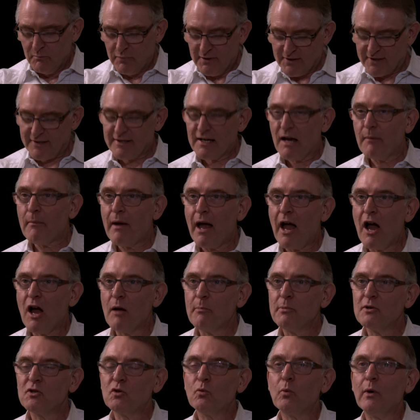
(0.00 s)
But somehow
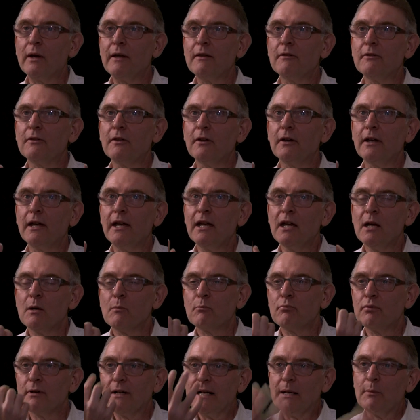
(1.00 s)
between the
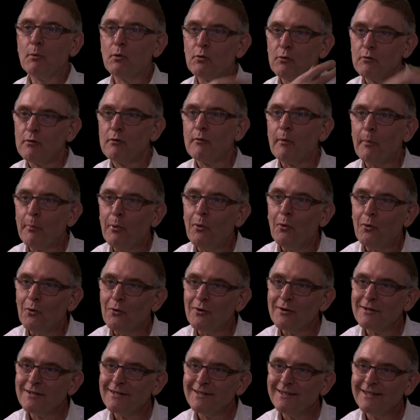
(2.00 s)
preliminary
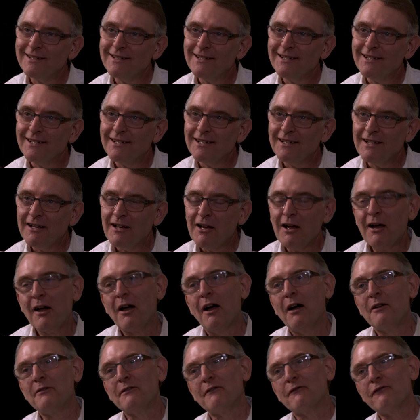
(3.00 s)
report
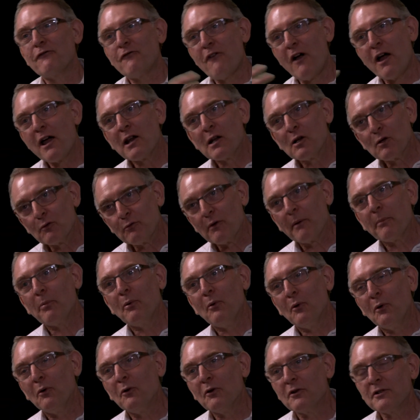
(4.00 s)
and the final
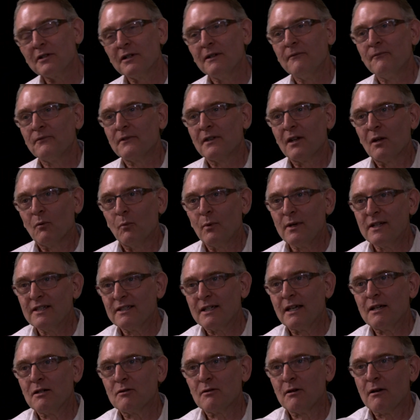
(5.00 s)
report, we
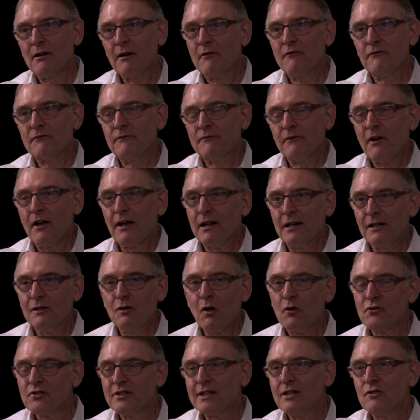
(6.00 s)
seem to have
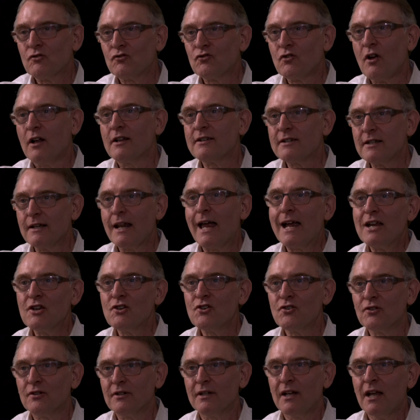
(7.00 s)
lost in
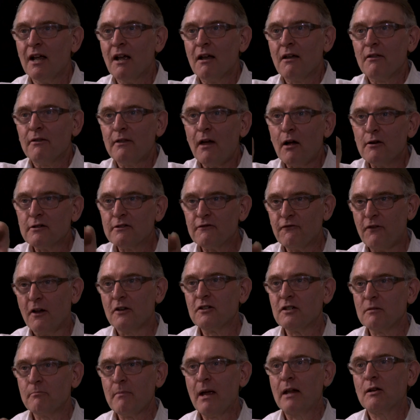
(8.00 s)
translation those
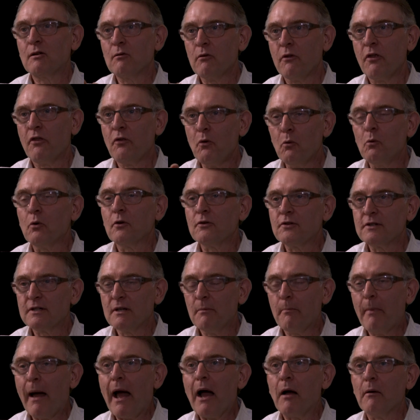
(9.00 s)
fundamental thoughts
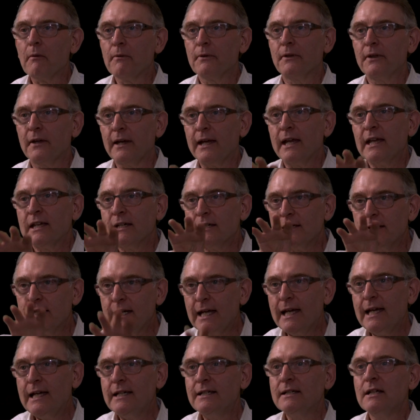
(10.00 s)
about the
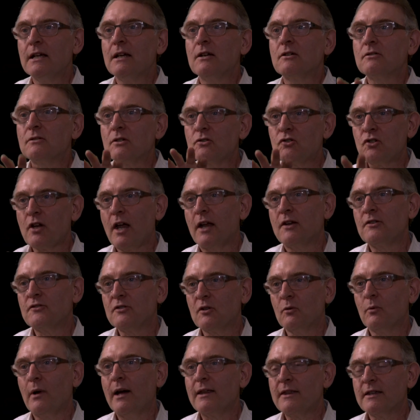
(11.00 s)
need to change
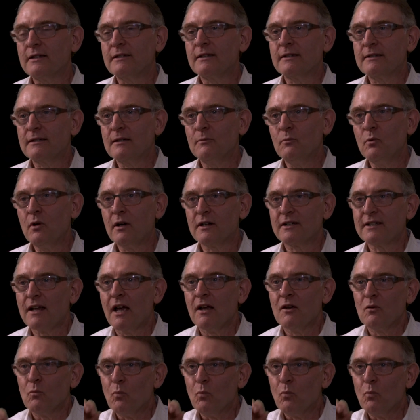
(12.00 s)
the way the system works.